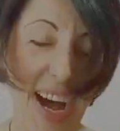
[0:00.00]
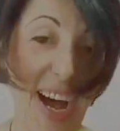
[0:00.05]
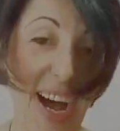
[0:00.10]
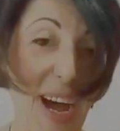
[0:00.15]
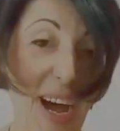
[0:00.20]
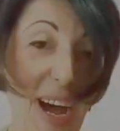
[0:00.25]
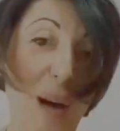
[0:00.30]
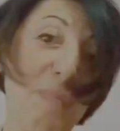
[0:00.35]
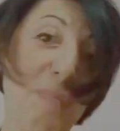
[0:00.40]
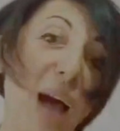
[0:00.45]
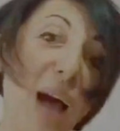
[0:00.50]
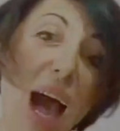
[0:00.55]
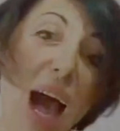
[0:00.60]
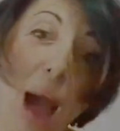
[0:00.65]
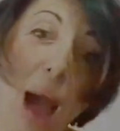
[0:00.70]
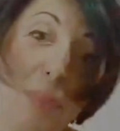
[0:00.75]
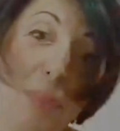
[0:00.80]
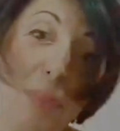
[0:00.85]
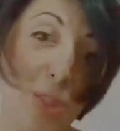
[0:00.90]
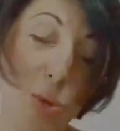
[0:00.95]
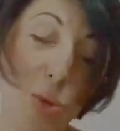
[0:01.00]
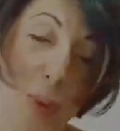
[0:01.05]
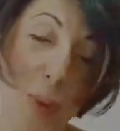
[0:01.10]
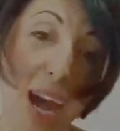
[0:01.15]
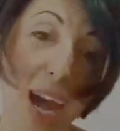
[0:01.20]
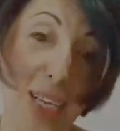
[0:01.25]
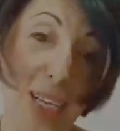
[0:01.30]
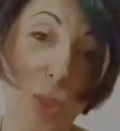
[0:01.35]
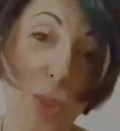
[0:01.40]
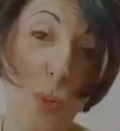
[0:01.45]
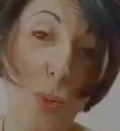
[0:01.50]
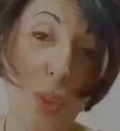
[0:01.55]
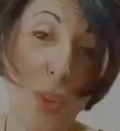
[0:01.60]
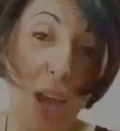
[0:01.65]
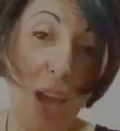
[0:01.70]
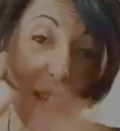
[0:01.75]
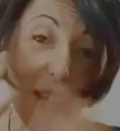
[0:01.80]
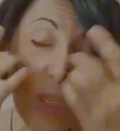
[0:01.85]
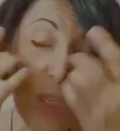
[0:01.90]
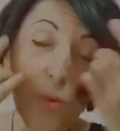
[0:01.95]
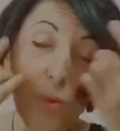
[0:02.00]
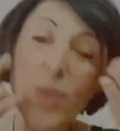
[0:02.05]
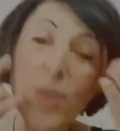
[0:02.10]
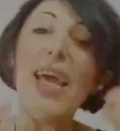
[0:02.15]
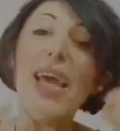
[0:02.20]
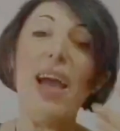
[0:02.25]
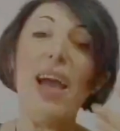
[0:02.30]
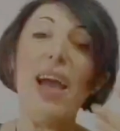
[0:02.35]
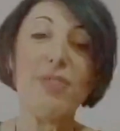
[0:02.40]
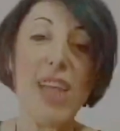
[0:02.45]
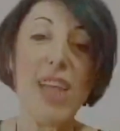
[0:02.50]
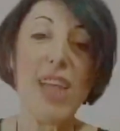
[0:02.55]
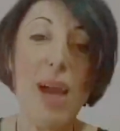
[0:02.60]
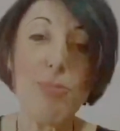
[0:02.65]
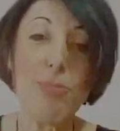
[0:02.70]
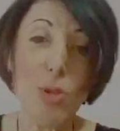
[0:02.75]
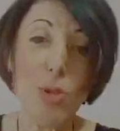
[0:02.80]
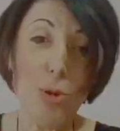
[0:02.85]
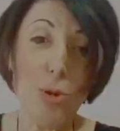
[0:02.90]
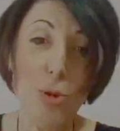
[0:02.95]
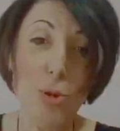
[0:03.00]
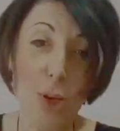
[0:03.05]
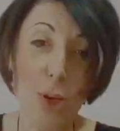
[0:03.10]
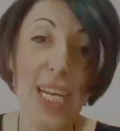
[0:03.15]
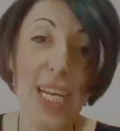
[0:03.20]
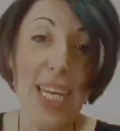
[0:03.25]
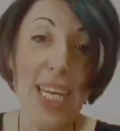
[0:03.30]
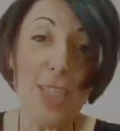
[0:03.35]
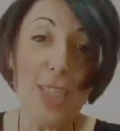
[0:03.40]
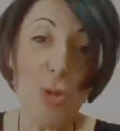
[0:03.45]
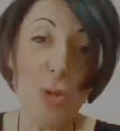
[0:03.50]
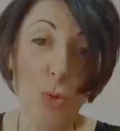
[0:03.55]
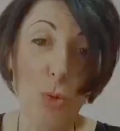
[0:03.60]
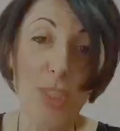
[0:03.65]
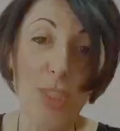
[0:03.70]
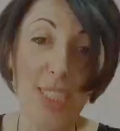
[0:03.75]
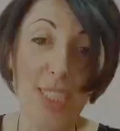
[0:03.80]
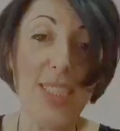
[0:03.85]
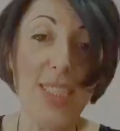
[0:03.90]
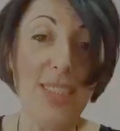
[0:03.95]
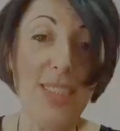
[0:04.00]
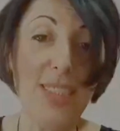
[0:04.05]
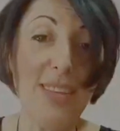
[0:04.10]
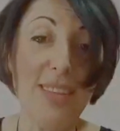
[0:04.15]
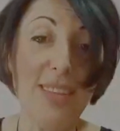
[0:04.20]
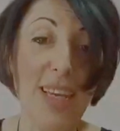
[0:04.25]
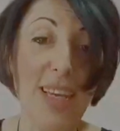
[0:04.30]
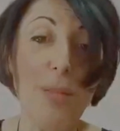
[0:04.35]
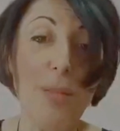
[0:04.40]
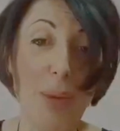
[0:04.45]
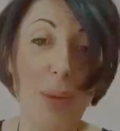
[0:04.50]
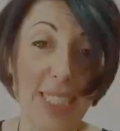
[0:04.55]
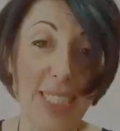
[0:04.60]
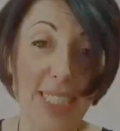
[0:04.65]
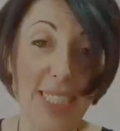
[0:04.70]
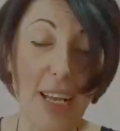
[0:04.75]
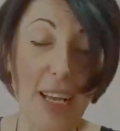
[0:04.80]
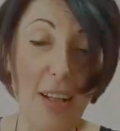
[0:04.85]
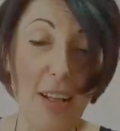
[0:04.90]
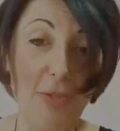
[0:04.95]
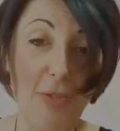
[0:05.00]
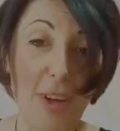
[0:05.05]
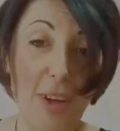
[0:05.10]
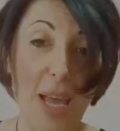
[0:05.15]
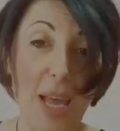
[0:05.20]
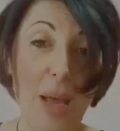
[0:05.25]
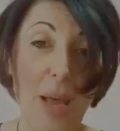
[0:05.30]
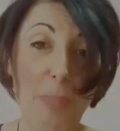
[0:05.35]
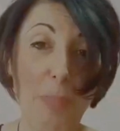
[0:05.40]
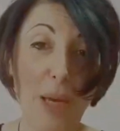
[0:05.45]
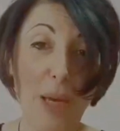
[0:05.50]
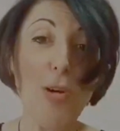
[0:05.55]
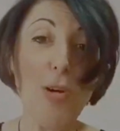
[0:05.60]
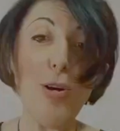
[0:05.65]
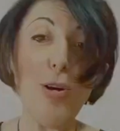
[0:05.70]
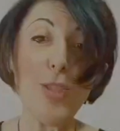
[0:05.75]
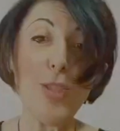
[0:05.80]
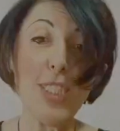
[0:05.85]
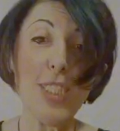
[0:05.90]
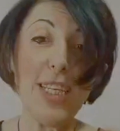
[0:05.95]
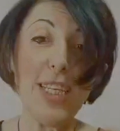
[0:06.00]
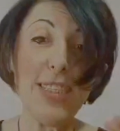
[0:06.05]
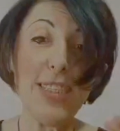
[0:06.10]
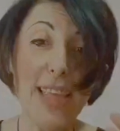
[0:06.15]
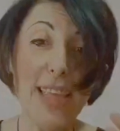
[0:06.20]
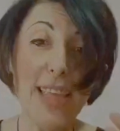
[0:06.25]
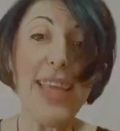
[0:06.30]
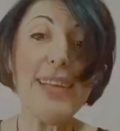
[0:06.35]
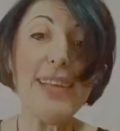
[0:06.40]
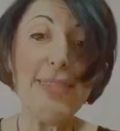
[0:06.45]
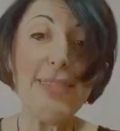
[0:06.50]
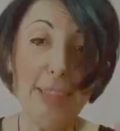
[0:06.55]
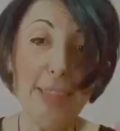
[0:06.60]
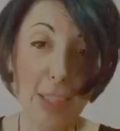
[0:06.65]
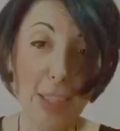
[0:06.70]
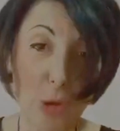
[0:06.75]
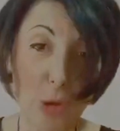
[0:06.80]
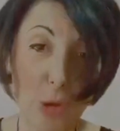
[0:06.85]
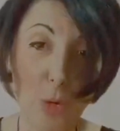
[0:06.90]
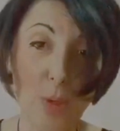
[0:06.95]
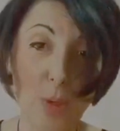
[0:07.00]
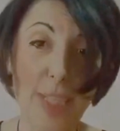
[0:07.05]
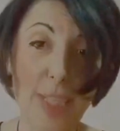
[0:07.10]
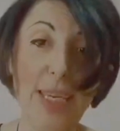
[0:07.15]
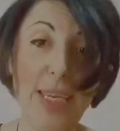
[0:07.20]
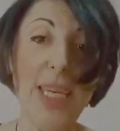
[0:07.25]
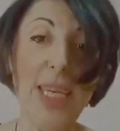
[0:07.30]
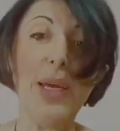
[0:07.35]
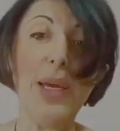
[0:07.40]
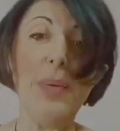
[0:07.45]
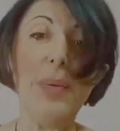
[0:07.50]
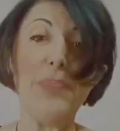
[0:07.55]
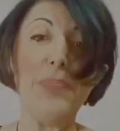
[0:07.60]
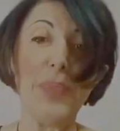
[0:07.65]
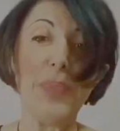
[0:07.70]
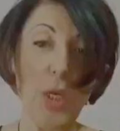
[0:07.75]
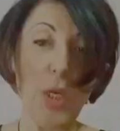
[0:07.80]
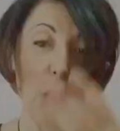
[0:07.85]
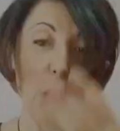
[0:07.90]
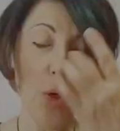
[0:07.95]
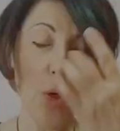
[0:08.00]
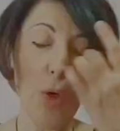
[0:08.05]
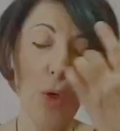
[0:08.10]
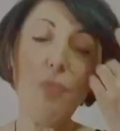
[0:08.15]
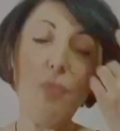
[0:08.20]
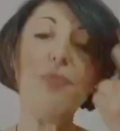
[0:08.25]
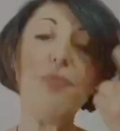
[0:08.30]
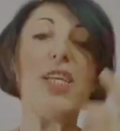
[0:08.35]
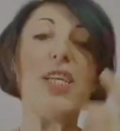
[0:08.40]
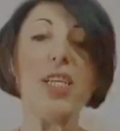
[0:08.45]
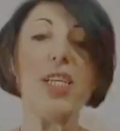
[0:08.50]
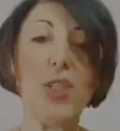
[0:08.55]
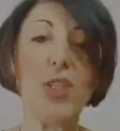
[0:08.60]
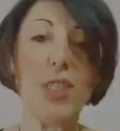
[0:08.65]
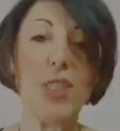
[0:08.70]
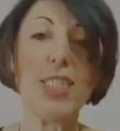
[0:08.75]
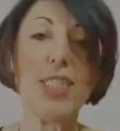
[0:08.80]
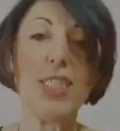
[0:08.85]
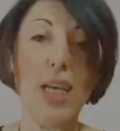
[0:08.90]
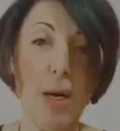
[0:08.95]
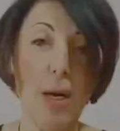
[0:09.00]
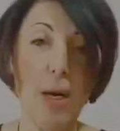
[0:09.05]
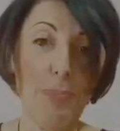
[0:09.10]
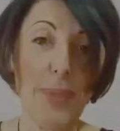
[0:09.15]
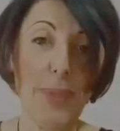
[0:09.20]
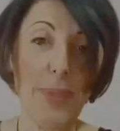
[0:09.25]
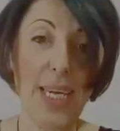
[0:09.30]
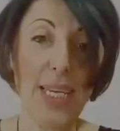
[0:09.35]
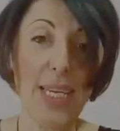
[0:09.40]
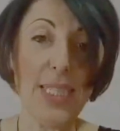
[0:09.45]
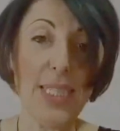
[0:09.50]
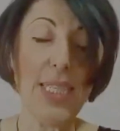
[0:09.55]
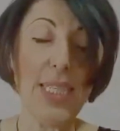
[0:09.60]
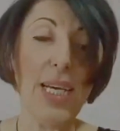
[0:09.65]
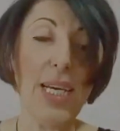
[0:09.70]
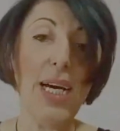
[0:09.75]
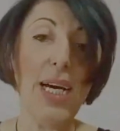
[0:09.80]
I mean, to be honest with you, I didn't really have time to look into it in detail myself because they literally, finished this update